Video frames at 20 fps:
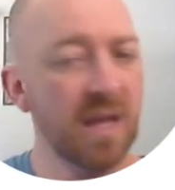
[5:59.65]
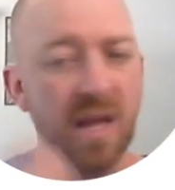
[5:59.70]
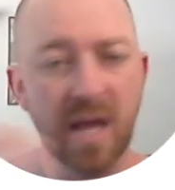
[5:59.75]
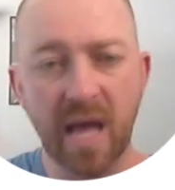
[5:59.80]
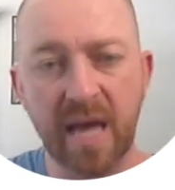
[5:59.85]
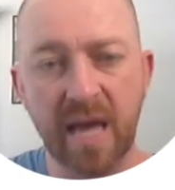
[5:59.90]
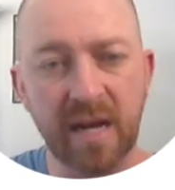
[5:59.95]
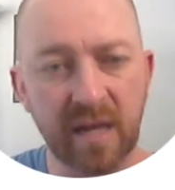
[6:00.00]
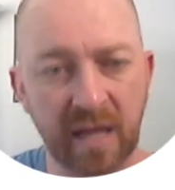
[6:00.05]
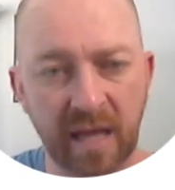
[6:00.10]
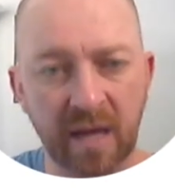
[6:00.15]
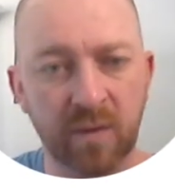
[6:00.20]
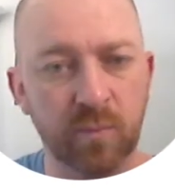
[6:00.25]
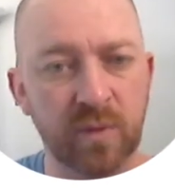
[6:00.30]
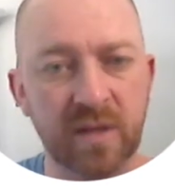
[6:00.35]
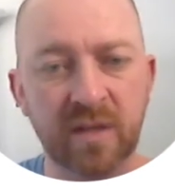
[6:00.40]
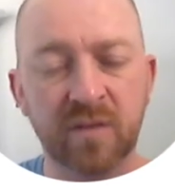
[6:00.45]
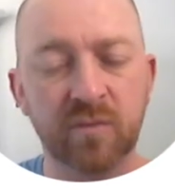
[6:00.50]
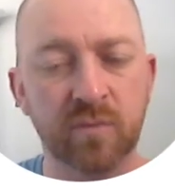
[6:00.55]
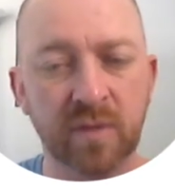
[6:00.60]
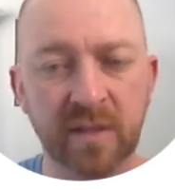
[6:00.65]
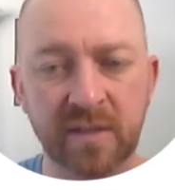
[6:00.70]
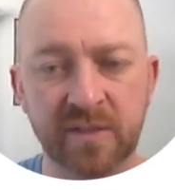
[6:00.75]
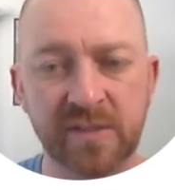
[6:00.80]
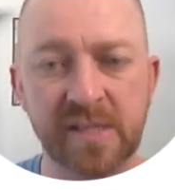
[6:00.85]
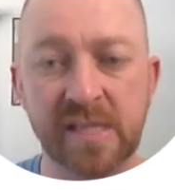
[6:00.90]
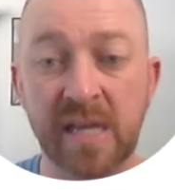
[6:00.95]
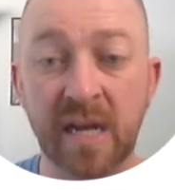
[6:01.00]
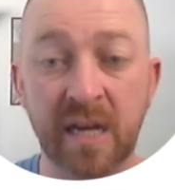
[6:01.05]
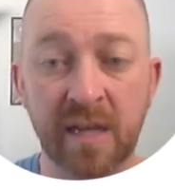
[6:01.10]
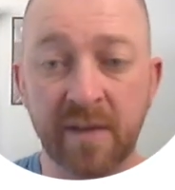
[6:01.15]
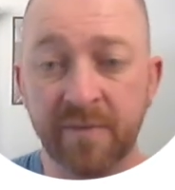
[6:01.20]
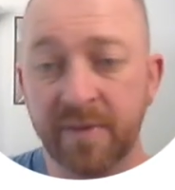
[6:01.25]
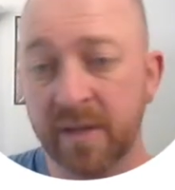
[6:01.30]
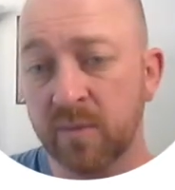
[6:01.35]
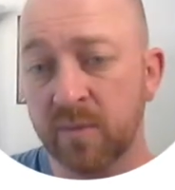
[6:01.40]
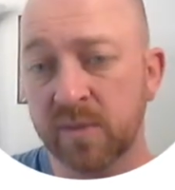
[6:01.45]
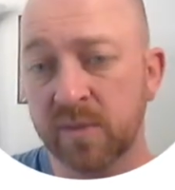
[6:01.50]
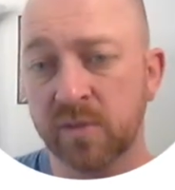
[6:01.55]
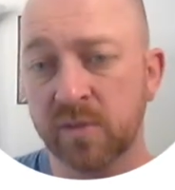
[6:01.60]
And again, we didn't really see any
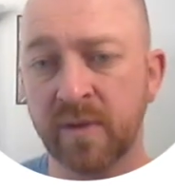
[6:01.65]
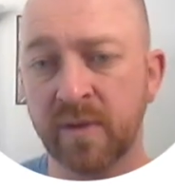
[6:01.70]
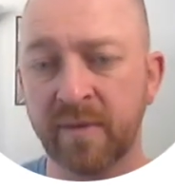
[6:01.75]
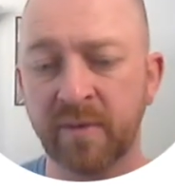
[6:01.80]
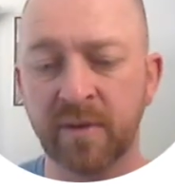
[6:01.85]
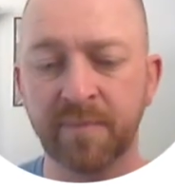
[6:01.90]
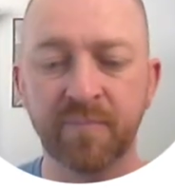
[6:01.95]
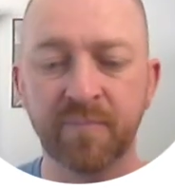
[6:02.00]
effect whatsoever.